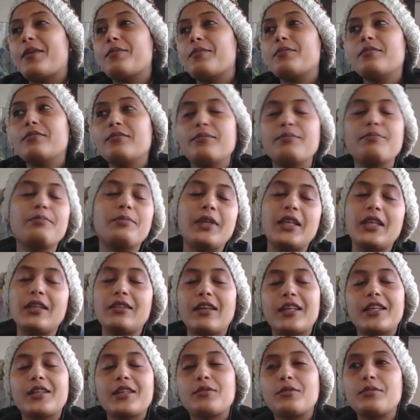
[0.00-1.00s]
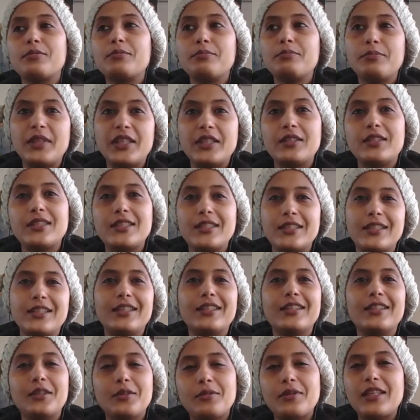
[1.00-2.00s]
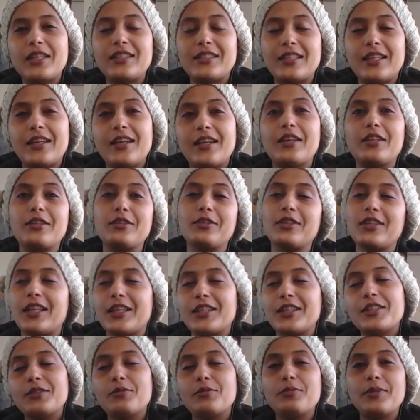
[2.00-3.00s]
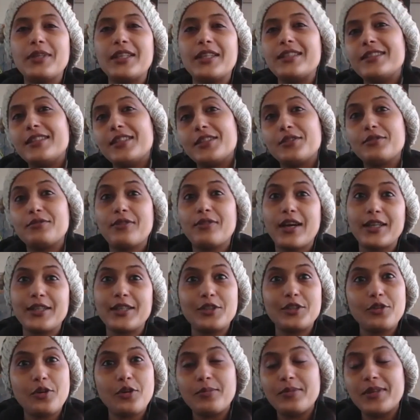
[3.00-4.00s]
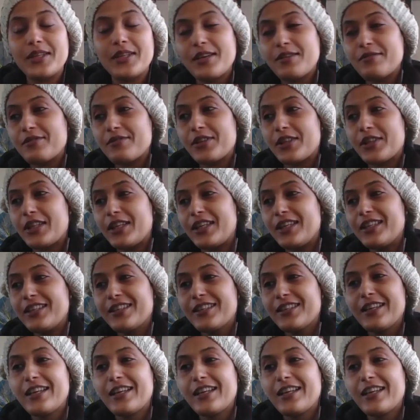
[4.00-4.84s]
Being like bigger city in the Queensland, I thought like it would be easier to find a job and everything.